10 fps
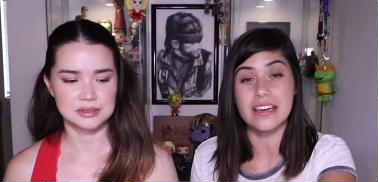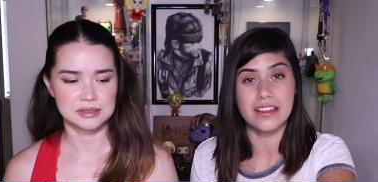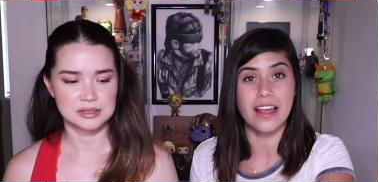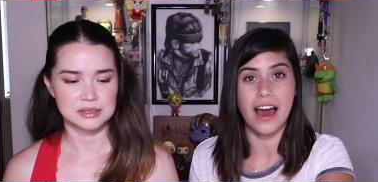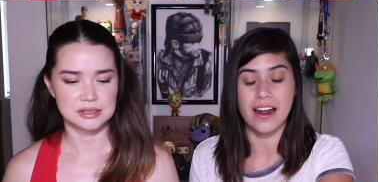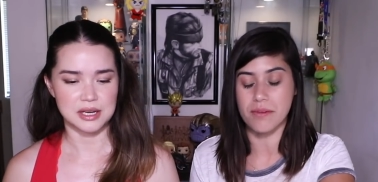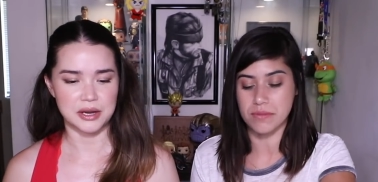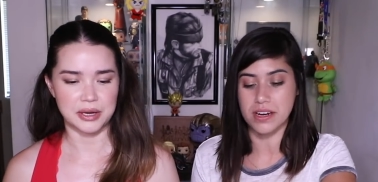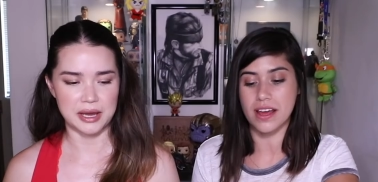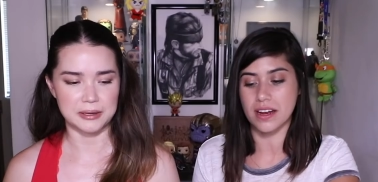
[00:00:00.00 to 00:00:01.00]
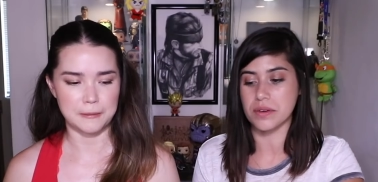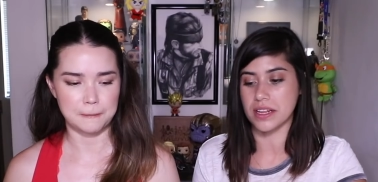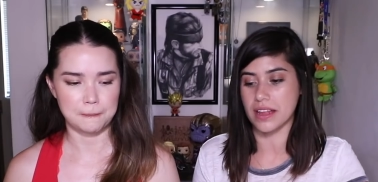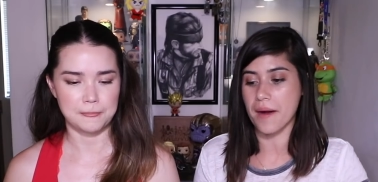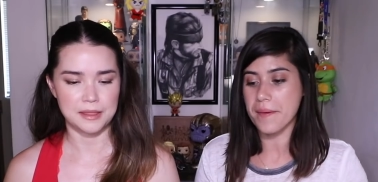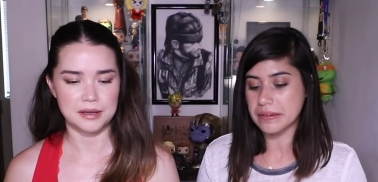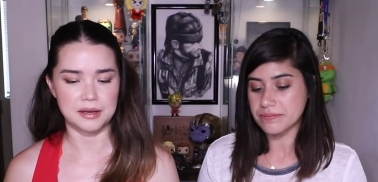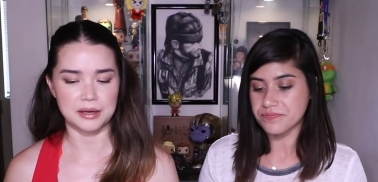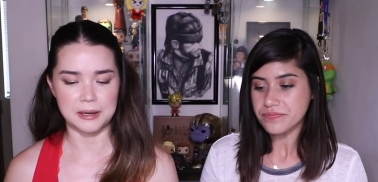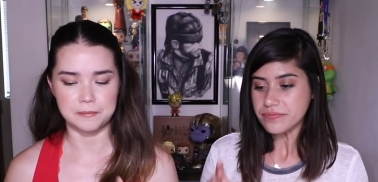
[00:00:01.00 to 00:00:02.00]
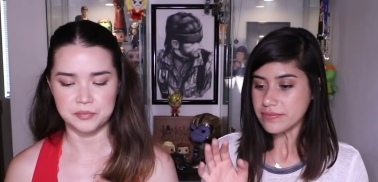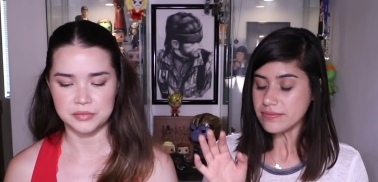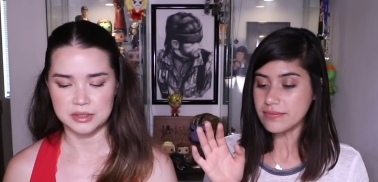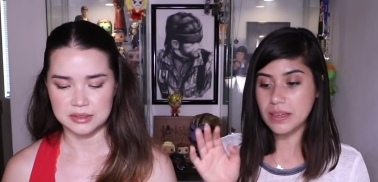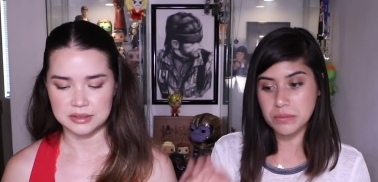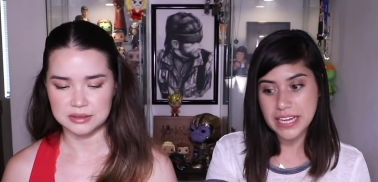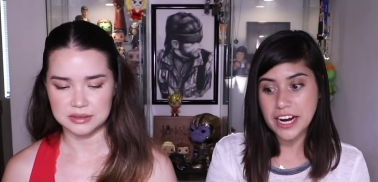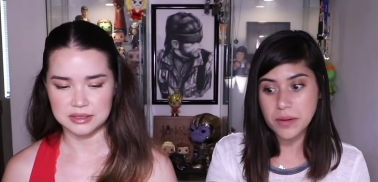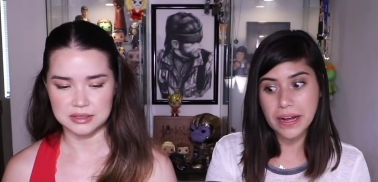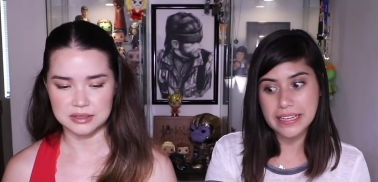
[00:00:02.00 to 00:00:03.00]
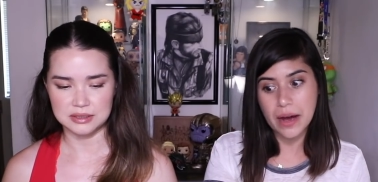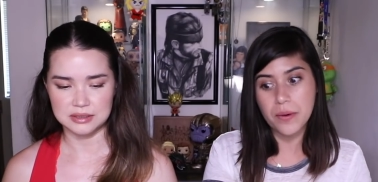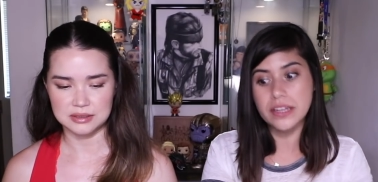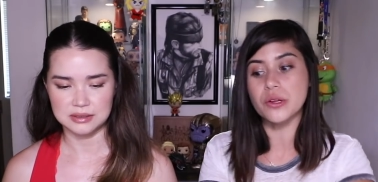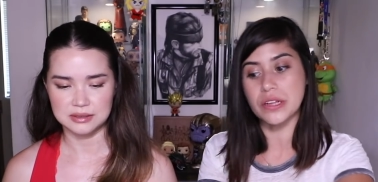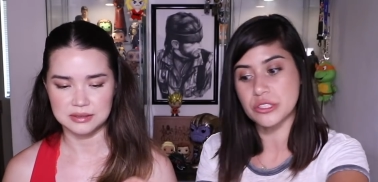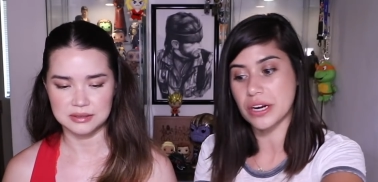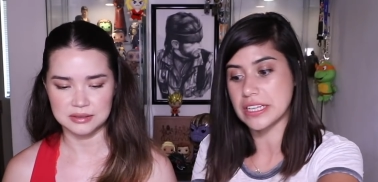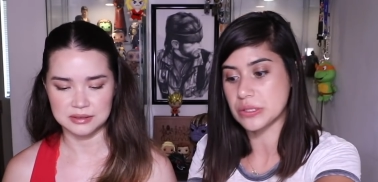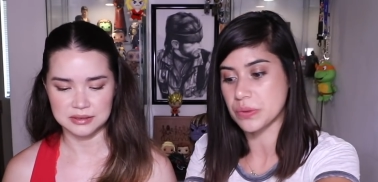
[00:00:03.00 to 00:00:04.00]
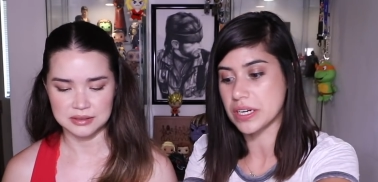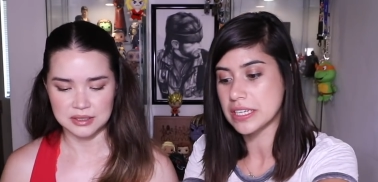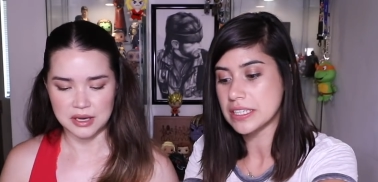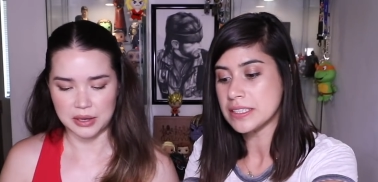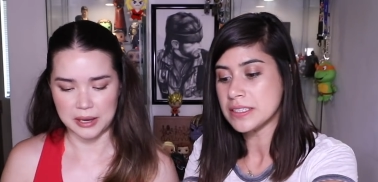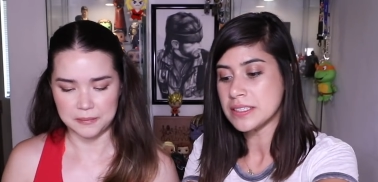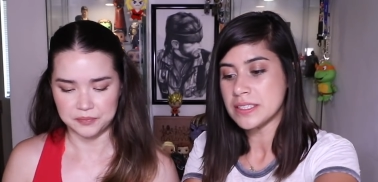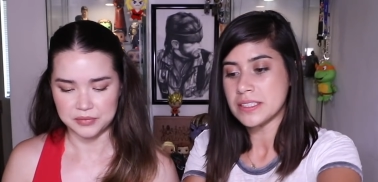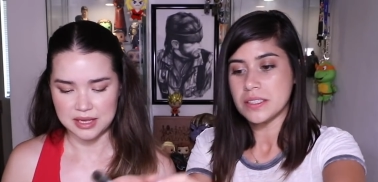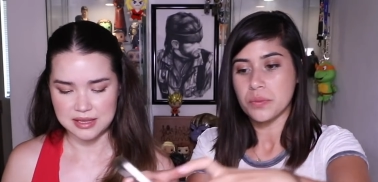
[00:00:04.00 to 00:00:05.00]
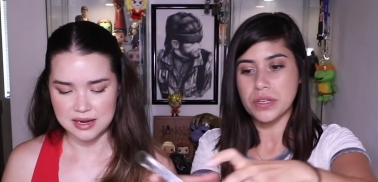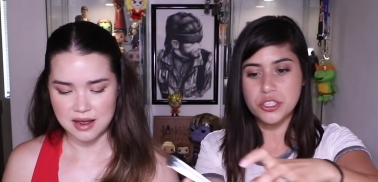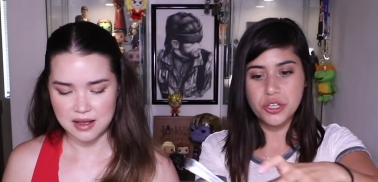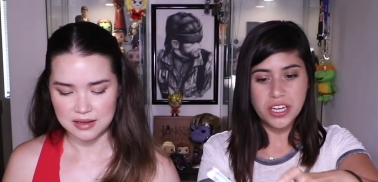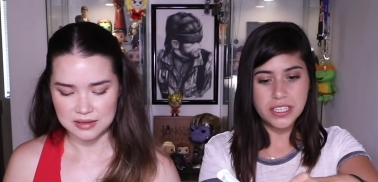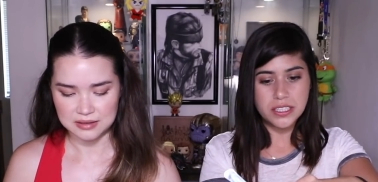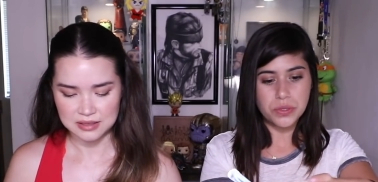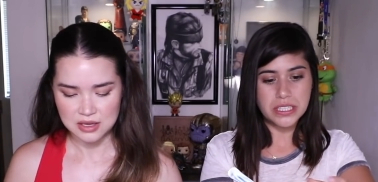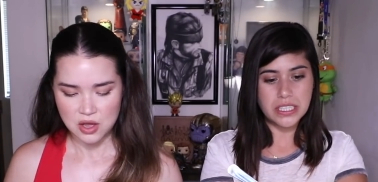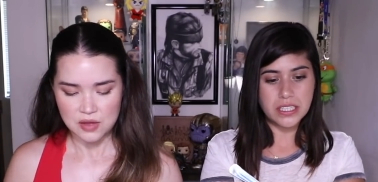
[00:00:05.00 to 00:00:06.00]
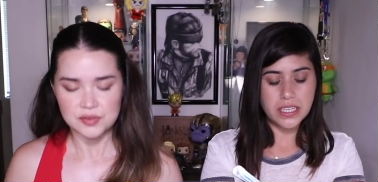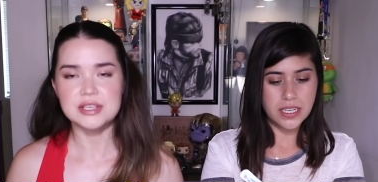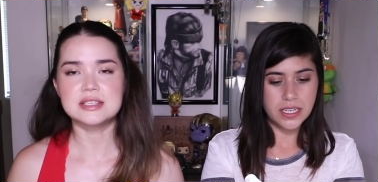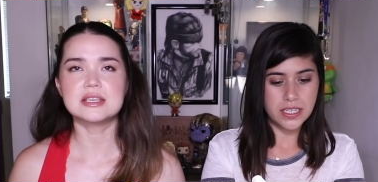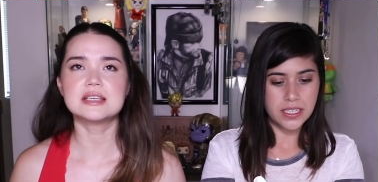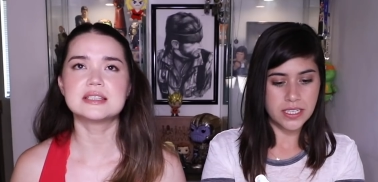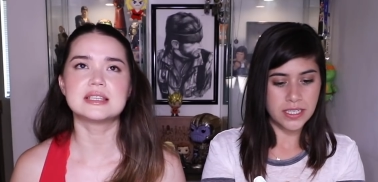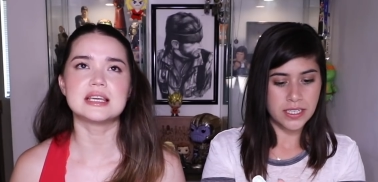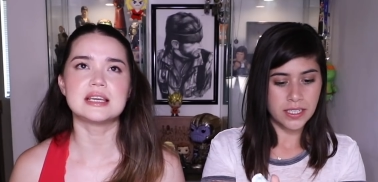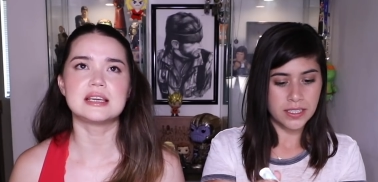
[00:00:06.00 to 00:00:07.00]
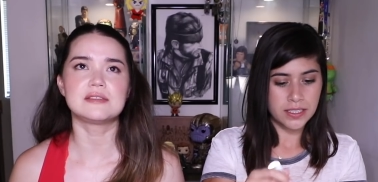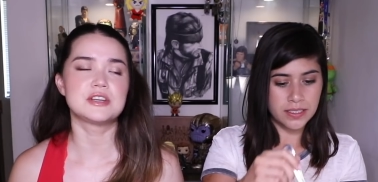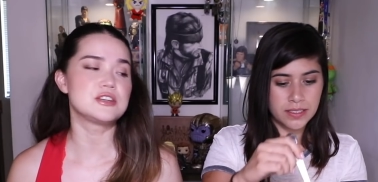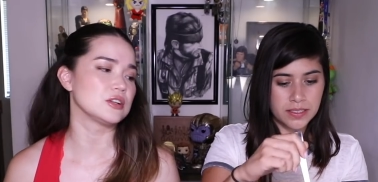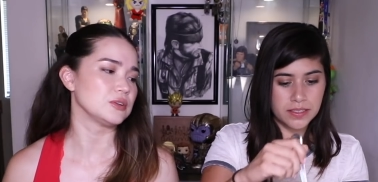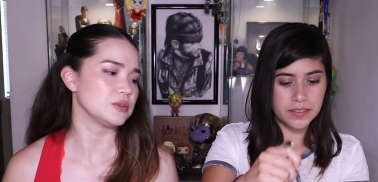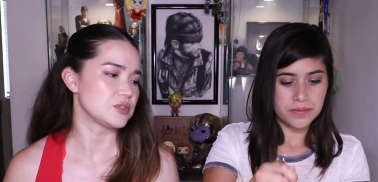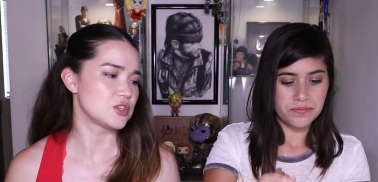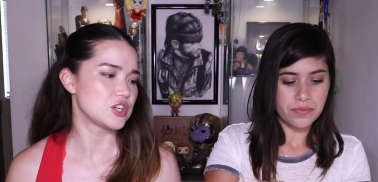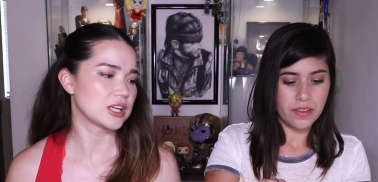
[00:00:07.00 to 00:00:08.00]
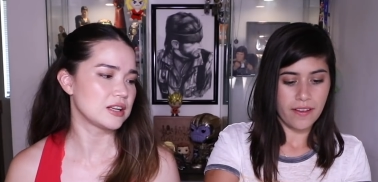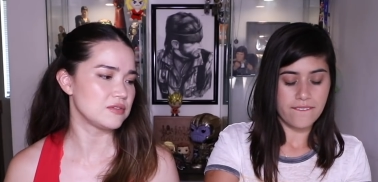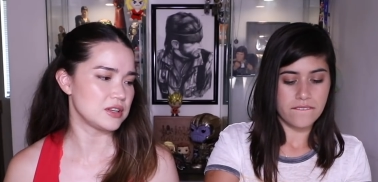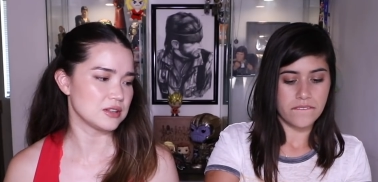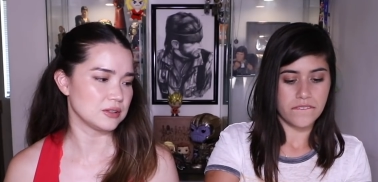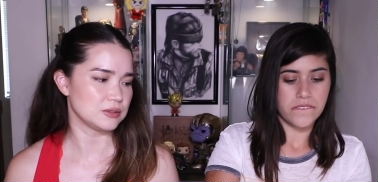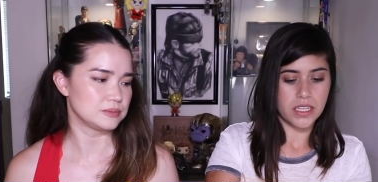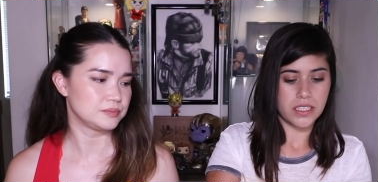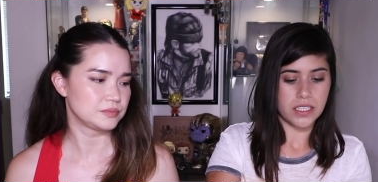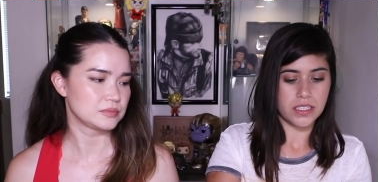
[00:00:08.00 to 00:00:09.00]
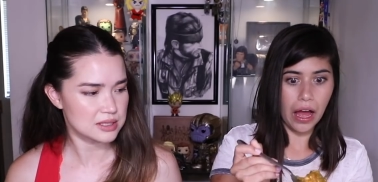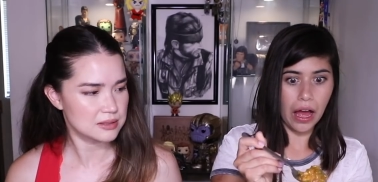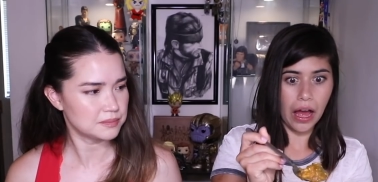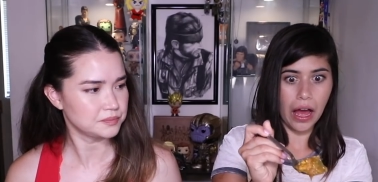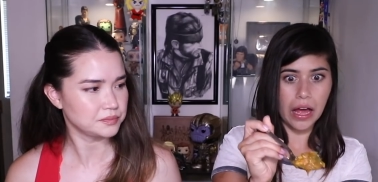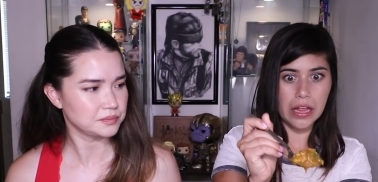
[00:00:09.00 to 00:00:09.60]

Speaker 1: eat that. I'm okay. gonna end up eating that. Okay. I'm scared about that one, so let's try this one. Okay. Then, what did you call this? What is
Speaker 2: this? This is the vindaloo. It's a chicken vindaloo. vindaloo.
Speaker 1: Oh,